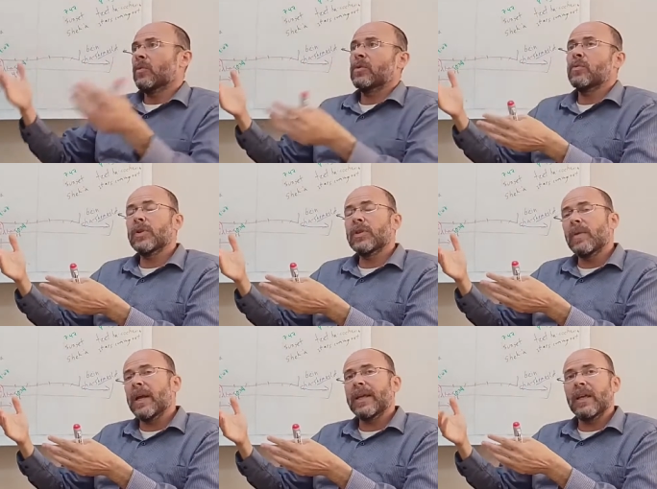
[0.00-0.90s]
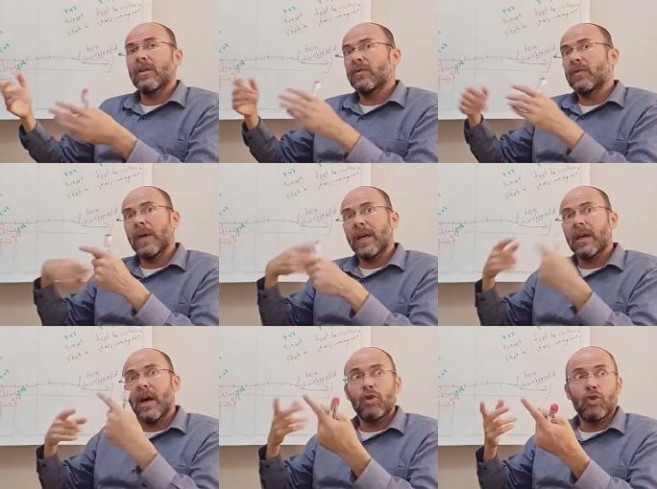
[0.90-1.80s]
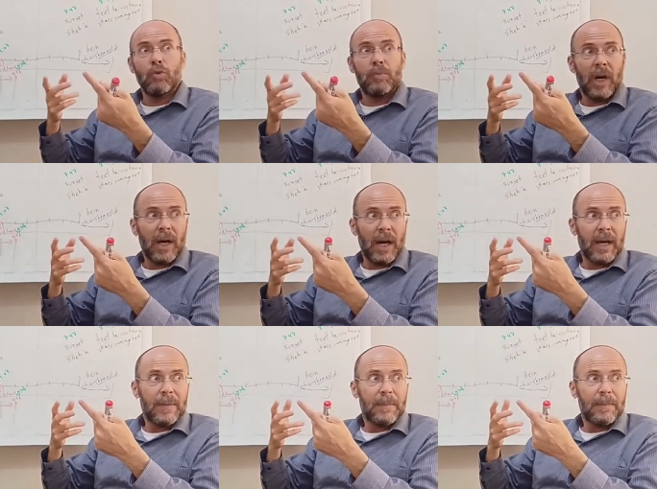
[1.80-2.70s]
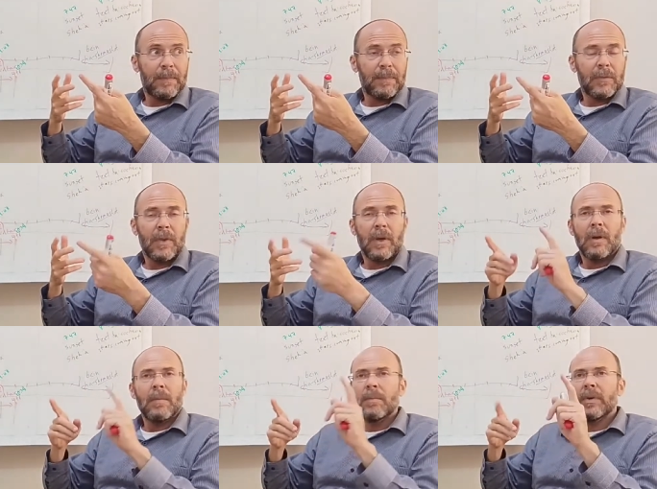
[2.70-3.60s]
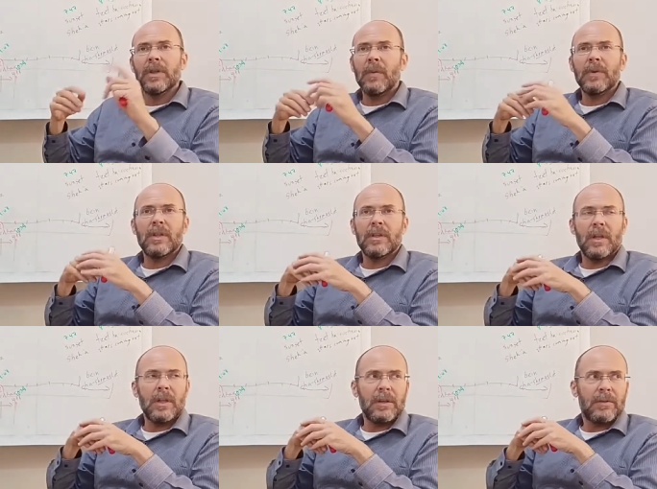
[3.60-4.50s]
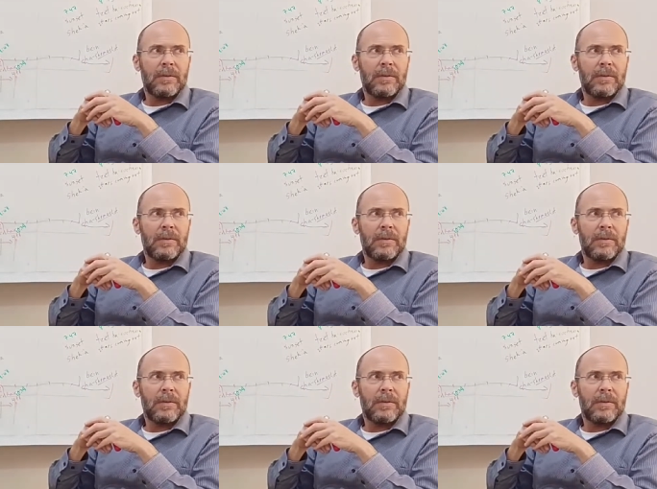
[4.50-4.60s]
When you put them on again, you have to make a new bracha. But not with the talit.